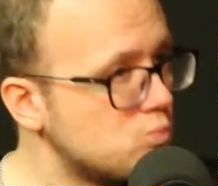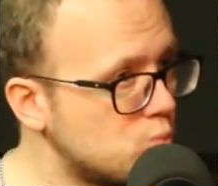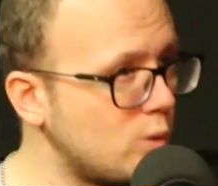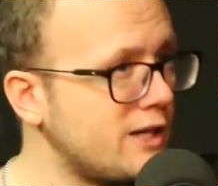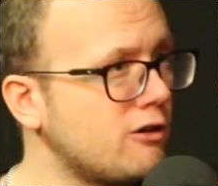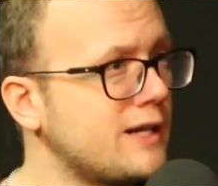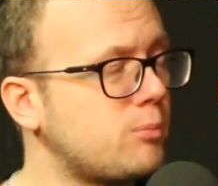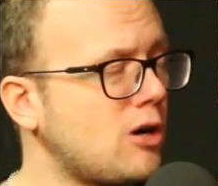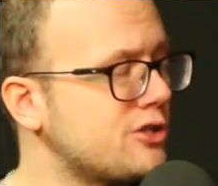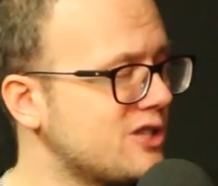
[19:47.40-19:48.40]
we're in a
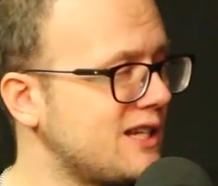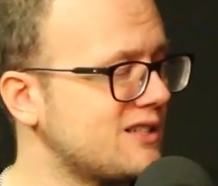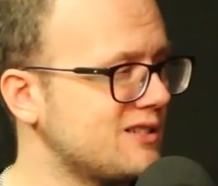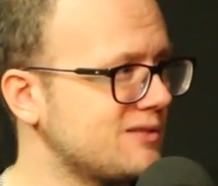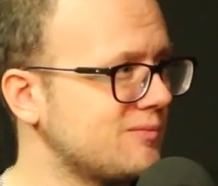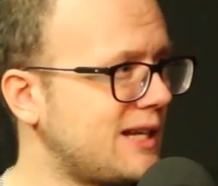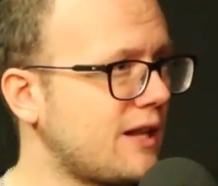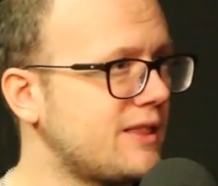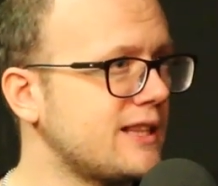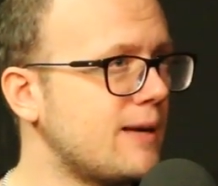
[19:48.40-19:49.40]
process and
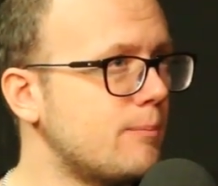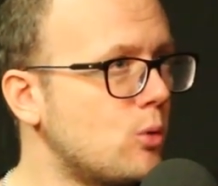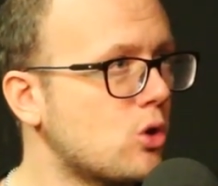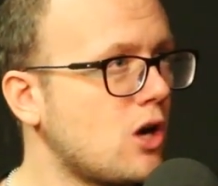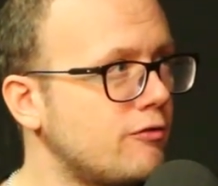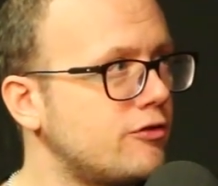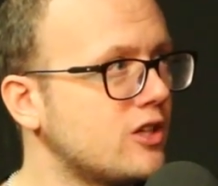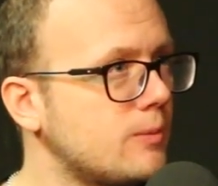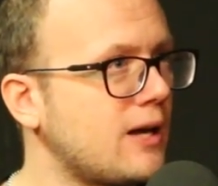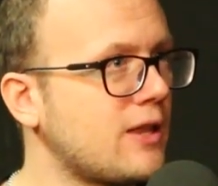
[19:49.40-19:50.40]
I think they're more
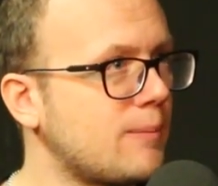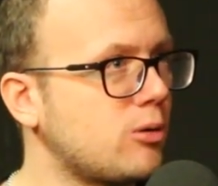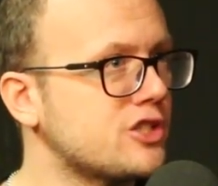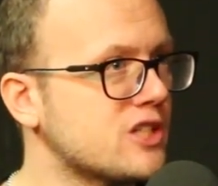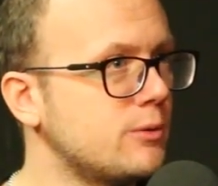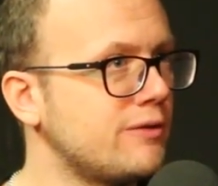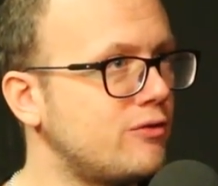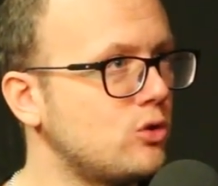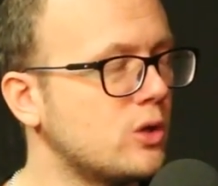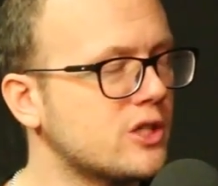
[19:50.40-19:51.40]
confident about that process moving
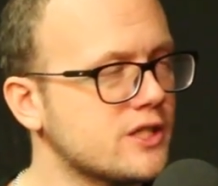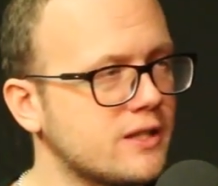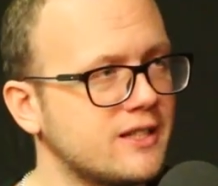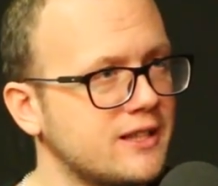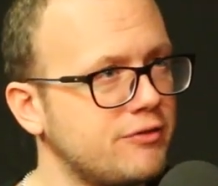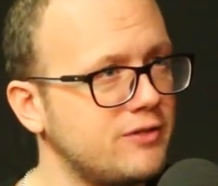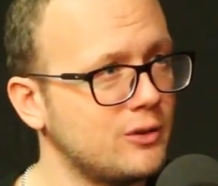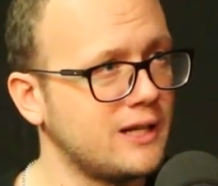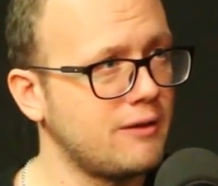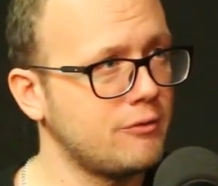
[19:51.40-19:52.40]
forward because I think they
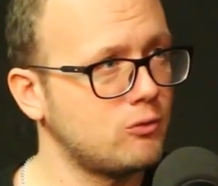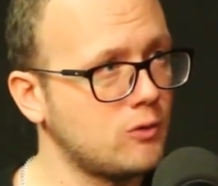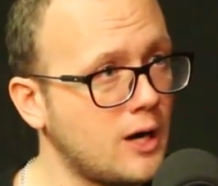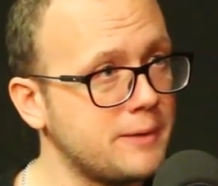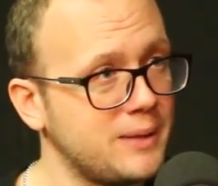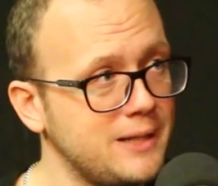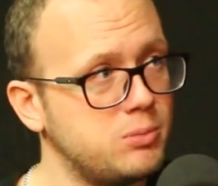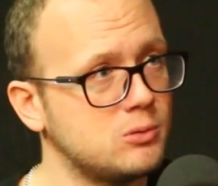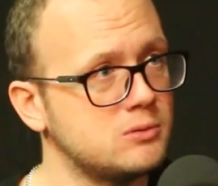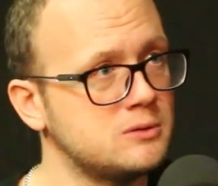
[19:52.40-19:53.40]
feel they have the right
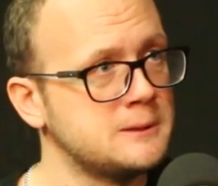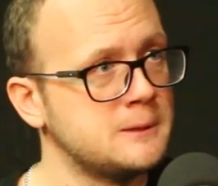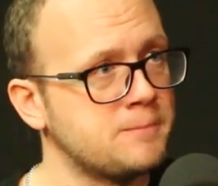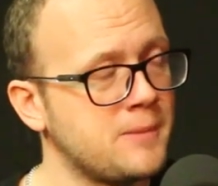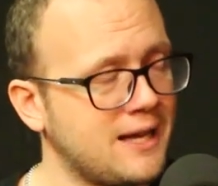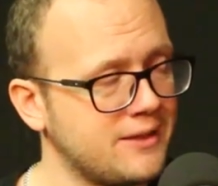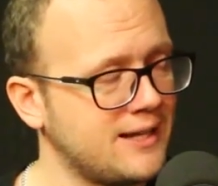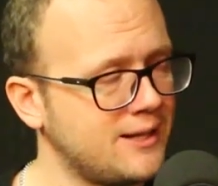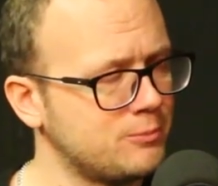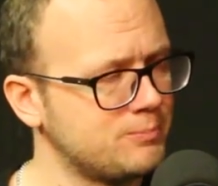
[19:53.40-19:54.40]
people at the
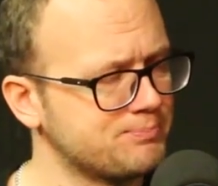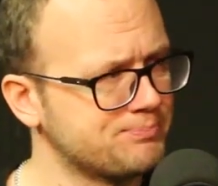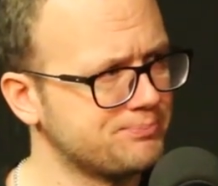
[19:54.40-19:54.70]
helm